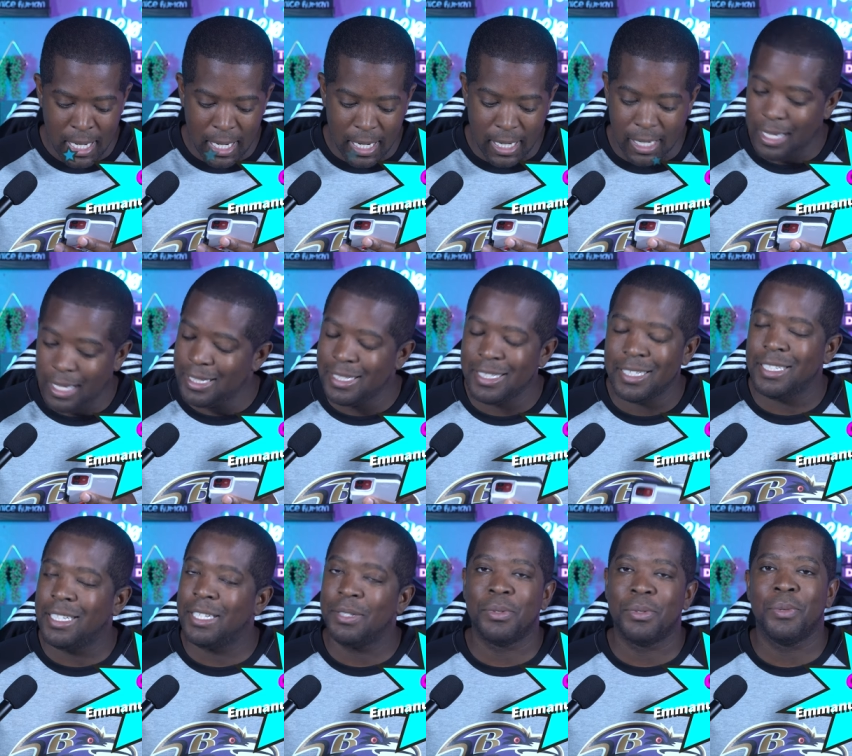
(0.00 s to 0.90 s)
Uh,
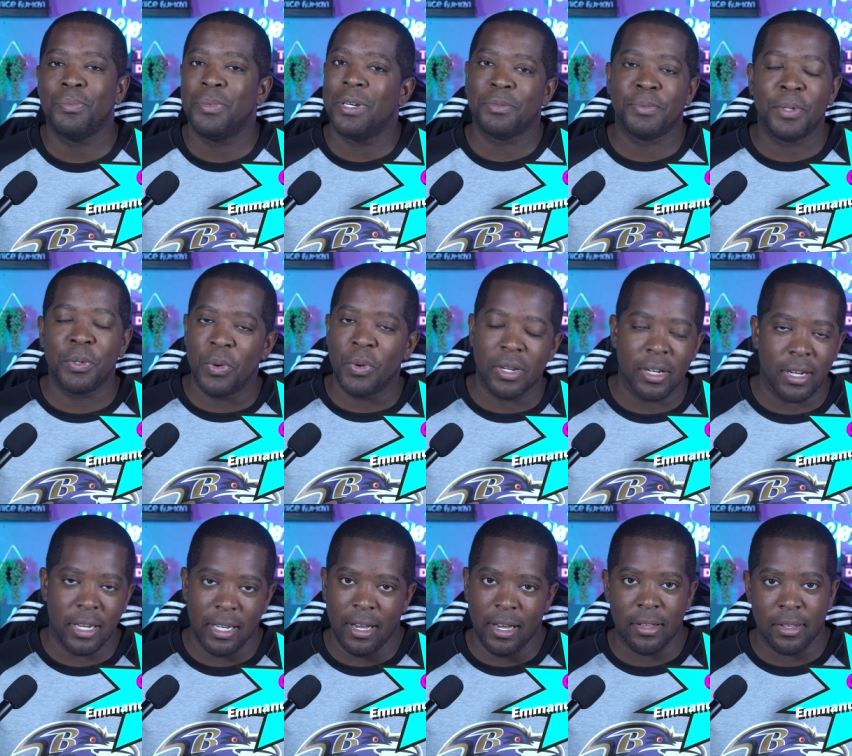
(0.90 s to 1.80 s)
it, it must be one or
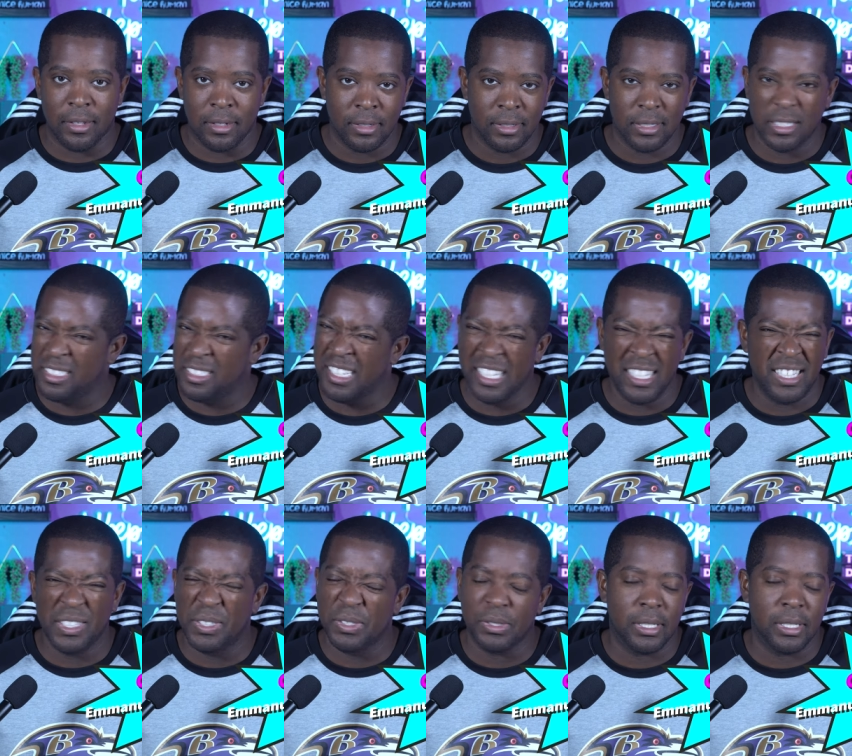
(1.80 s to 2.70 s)
the other, because they're
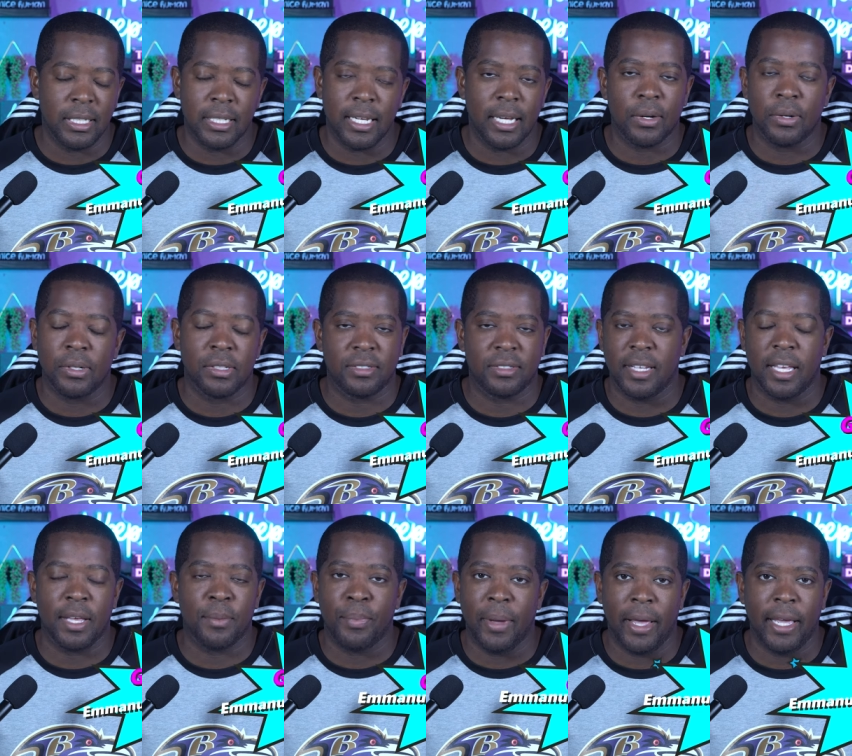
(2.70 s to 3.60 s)
usually not on the
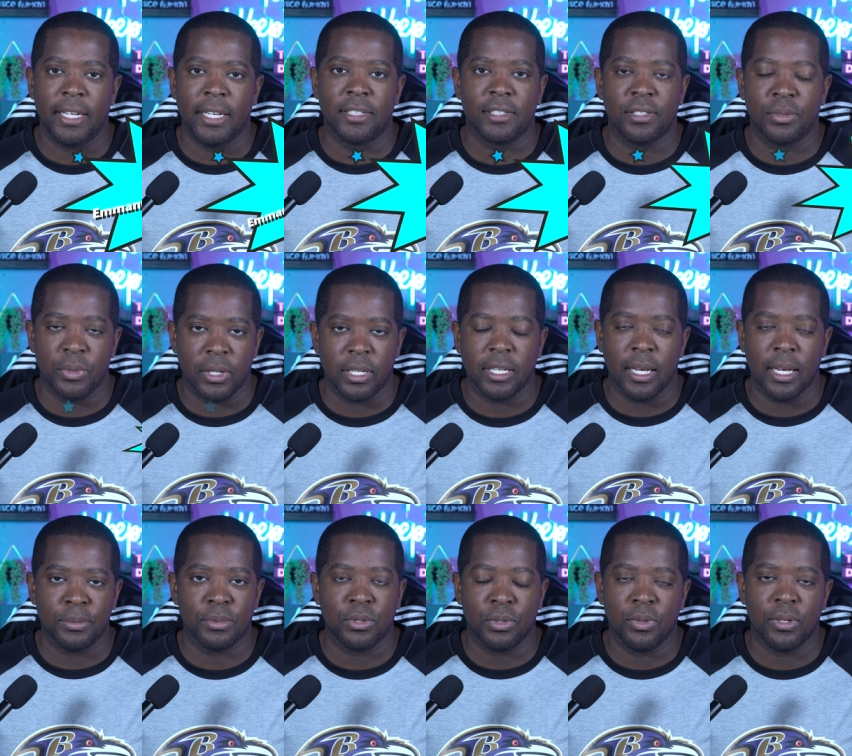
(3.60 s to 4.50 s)
same page when it
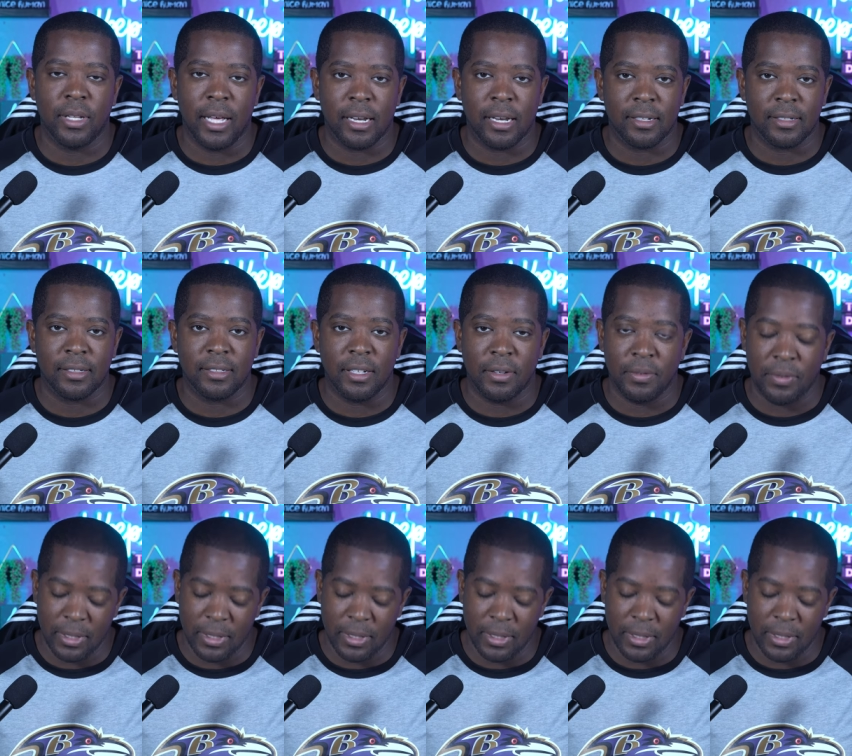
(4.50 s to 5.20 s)
comes to a lot of the stuff.